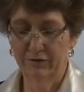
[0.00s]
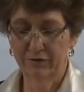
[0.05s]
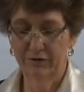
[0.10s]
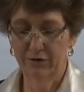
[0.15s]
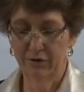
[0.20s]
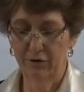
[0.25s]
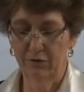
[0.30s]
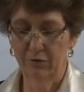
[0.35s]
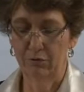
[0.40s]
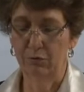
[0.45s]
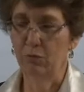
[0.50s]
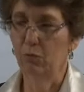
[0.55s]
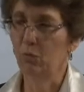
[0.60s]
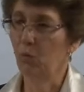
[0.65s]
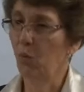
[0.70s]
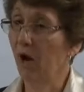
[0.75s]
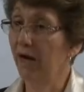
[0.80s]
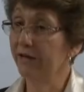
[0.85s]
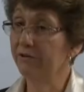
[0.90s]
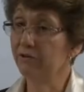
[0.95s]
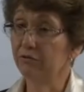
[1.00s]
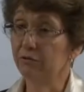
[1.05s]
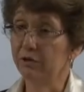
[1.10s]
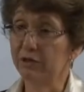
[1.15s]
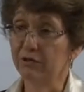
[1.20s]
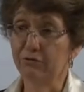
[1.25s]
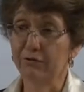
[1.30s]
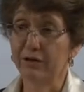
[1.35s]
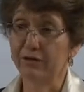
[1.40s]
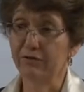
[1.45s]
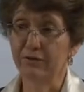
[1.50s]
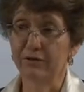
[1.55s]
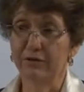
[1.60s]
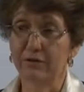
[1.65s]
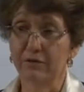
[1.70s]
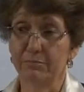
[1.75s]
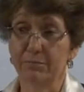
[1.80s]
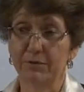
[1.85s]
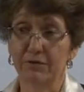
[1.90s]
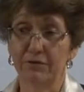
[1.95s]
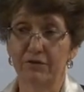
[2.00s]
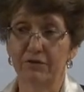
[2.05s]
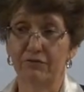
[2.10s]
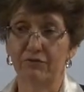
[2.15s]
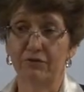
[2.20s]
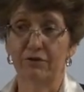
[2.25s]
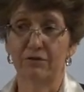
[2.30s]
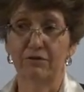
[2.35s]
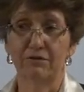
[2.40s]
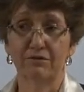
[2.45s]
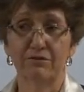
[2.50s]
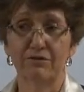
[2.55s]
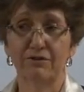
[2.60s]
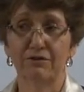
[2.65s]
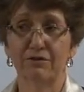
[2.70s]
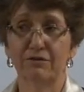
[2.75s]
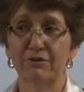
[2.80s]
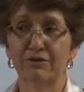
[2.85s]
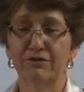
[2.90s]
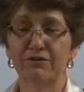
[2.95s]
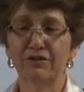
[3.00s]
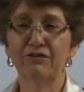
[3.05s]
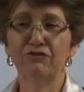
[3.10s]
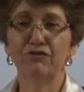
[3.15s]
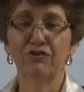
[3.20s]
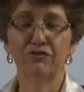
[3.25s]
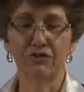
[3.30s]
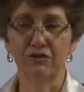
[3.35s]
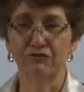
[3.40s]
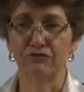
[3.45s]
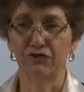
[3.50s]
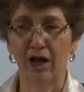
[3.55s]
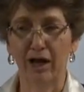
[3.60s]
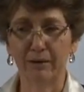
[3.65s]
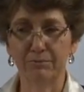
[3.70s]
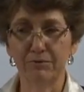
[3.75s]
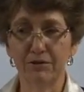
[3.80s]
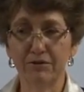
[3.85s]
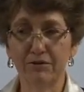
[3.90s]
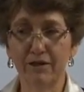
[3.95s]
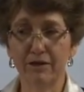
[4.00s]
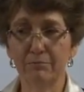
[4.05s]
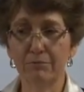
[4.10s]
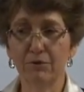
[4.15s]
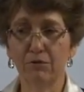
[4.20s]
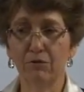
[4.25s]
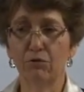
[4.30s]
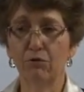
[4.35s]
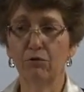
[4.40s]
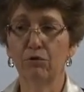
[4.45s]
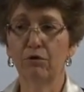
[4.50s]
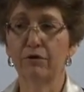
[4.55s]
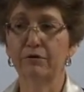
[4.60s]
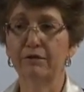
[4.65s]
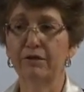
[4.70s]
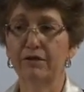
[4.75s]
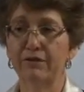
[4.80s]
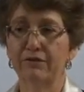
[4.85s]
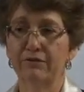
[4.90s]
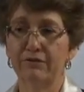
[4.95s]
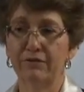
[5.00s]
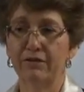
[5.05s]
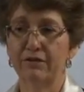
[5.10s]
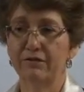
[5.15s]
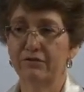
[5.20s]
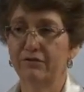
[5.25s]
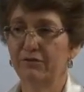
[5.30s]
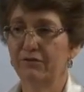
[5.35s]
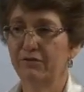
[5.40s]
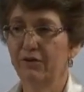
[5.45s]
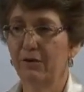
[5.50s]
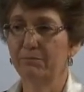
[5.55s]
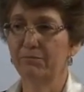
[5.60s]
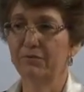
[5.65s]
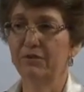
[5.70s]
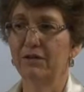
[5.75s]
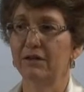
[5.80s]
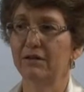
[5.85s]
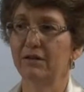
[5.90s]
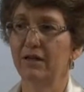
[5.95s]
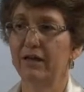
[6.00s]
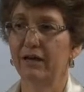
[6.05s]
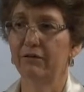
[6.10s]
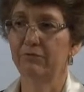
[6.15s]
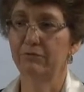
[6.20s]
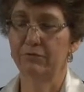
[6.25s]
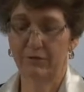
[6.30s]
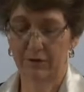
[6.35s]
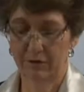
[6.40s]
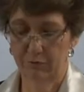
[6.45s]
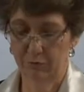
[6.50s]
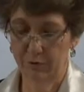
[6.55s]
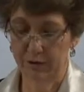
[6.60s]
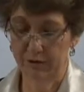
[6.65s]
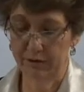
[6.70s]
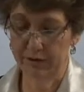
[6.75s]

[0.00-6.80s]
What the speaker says: So why you're interested in the position, is this just a job to them, or is this something that they're